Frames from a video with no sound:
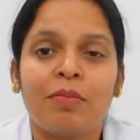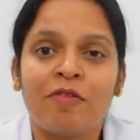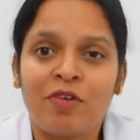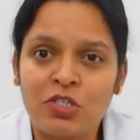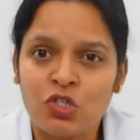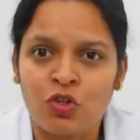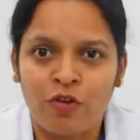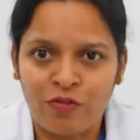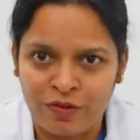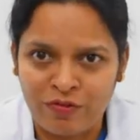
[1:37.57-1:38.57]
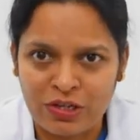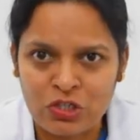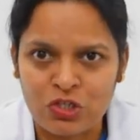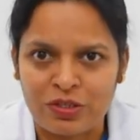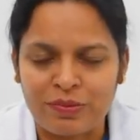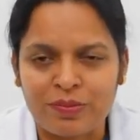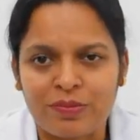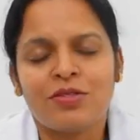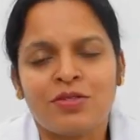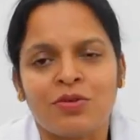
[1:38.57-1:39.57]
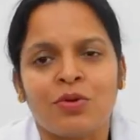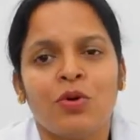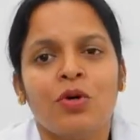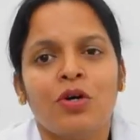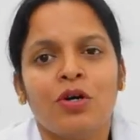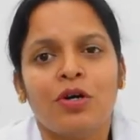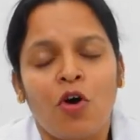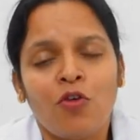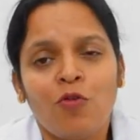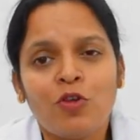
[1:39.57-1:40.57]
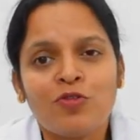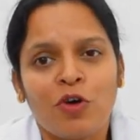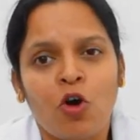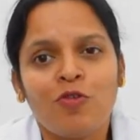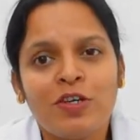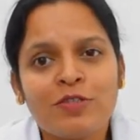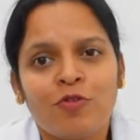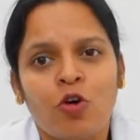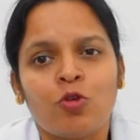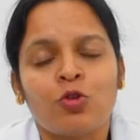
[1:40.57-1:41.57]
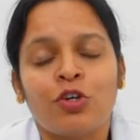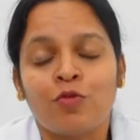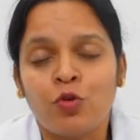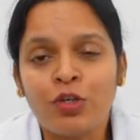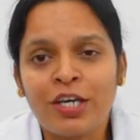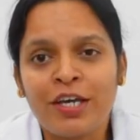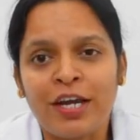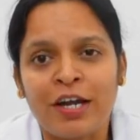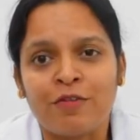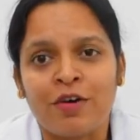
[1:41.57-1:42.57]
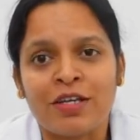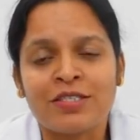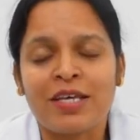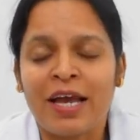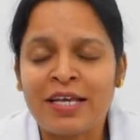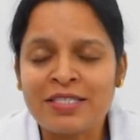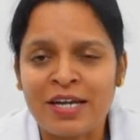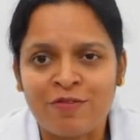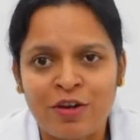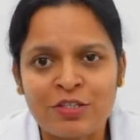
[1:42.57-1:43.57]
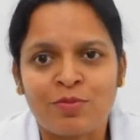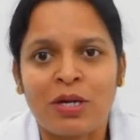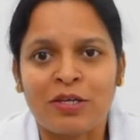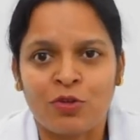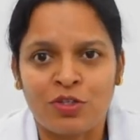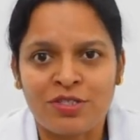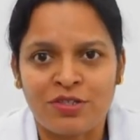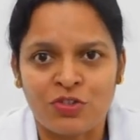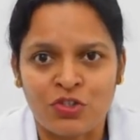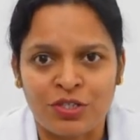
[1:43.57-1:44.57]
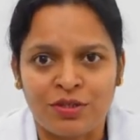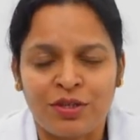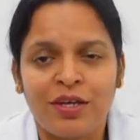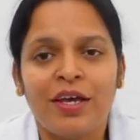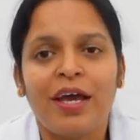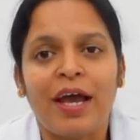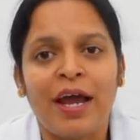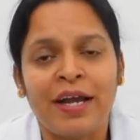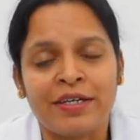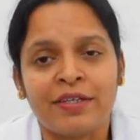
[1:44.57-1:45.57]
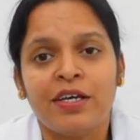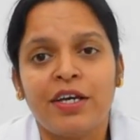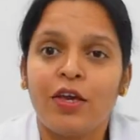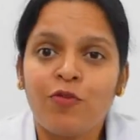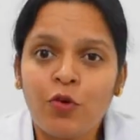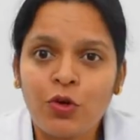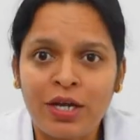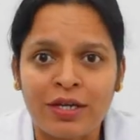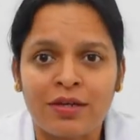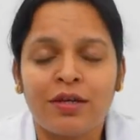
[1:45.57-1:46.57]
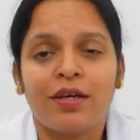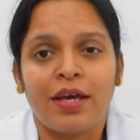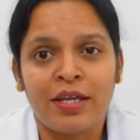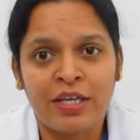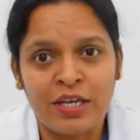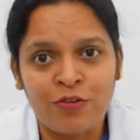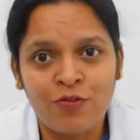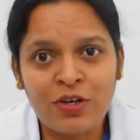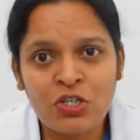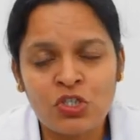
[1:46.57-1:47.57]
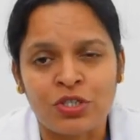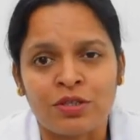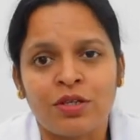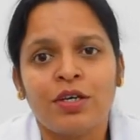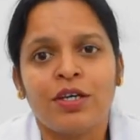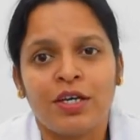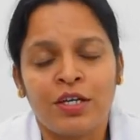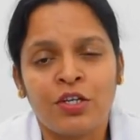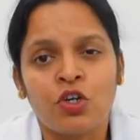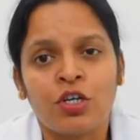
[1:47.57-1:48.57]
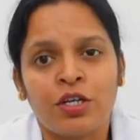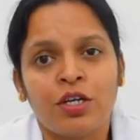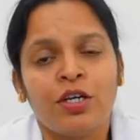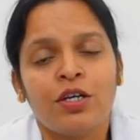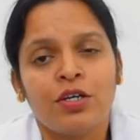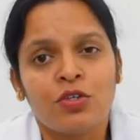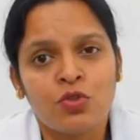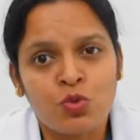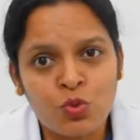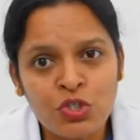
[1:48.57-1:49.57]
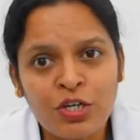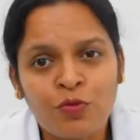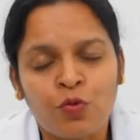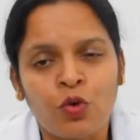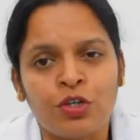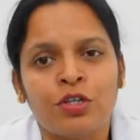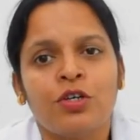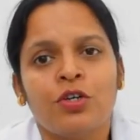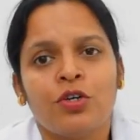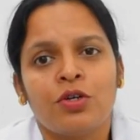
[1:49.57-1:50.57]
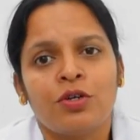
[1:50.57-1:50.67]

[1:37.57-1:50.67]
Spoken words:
prevention of infection. So, always follow the wound care advice as advised by your surgeon. And if you get any infection in your sutured wound